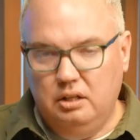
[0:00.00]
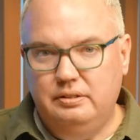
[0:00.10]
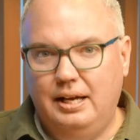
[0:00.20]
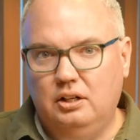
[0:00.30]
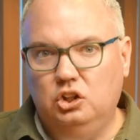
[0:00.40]

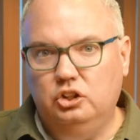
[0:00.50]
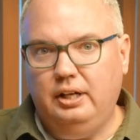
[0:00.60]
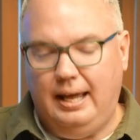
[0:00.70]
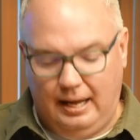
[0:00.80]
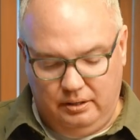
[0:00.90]
take a
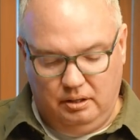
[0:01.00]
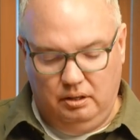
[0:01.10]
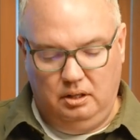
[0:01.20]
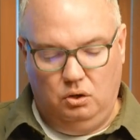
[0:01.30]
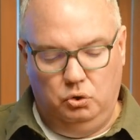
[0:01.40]
look at
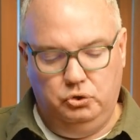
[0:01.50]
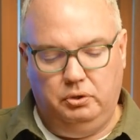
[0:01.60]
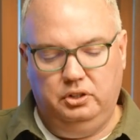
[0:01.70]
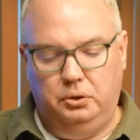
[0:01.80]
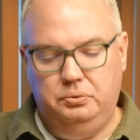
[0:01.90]
the
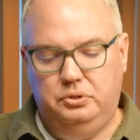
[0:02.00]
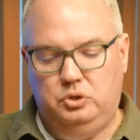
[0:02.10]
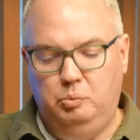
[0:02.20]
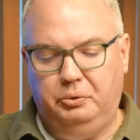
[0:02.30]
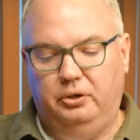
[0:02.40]
Odroid Go
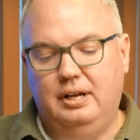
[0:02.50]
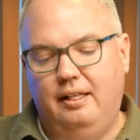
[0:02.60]
Super.